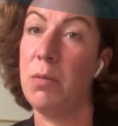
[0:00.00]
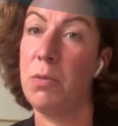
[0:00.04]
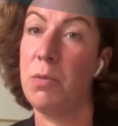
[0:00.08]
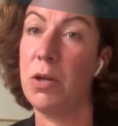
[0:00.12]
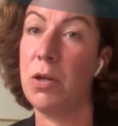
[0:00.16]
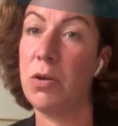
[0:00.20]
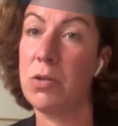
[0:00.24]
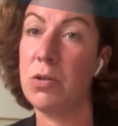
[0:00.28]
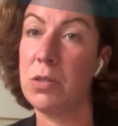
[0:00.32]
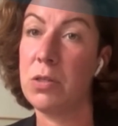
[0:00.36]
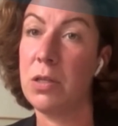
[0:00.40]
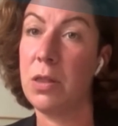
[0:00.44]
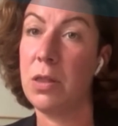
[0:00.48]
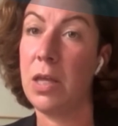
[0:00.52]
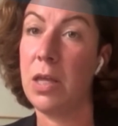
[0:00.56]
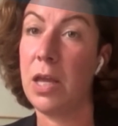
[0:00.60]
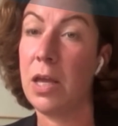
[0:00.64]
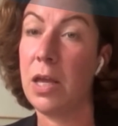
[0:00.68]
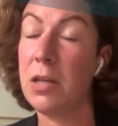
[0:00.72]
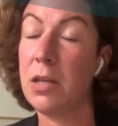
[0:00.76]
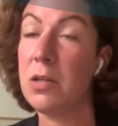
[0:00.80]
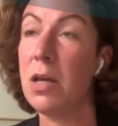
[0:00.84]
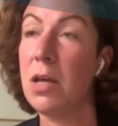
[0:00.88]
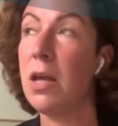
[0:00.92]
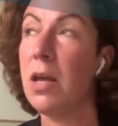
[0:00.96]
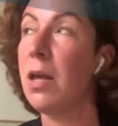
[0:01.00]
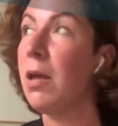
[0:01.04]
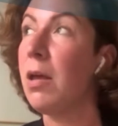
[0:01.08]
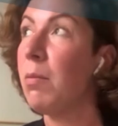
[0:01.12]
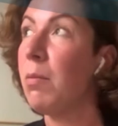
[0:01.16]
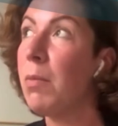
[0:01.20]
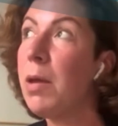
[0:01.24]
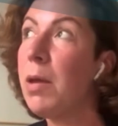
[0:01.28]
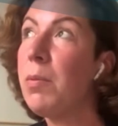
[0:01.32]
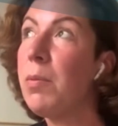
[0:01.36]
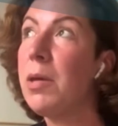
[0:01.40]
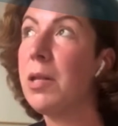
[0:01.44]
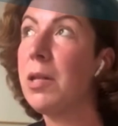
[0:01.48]
Because in the end,
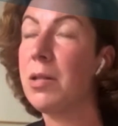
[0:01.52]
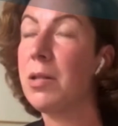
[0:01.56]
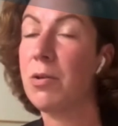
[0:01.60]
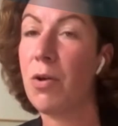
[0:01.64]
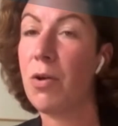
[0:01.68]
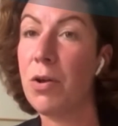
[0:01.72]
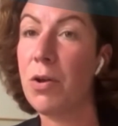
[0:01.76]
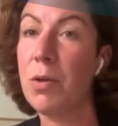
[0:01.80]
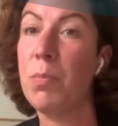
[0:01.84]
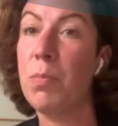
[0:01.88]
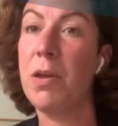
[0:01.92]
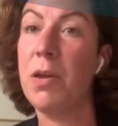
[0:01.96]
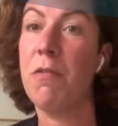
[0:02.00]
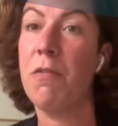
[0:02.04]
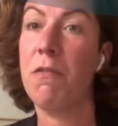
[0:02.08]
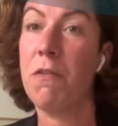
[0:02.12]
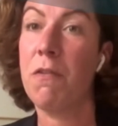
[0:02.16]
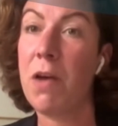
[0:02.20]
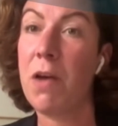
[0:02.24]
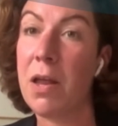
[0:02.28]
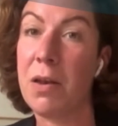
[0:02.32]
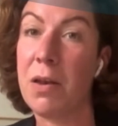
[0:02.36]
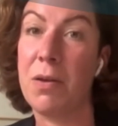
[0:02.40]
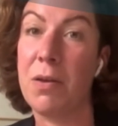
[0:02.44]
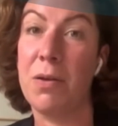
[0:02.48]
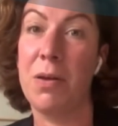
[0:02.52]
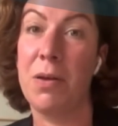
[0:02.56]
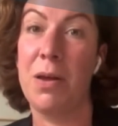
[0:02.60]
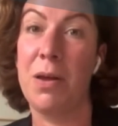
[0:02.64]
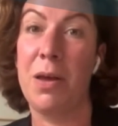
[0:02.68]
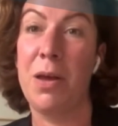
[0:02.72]
maybe it's going to be fun.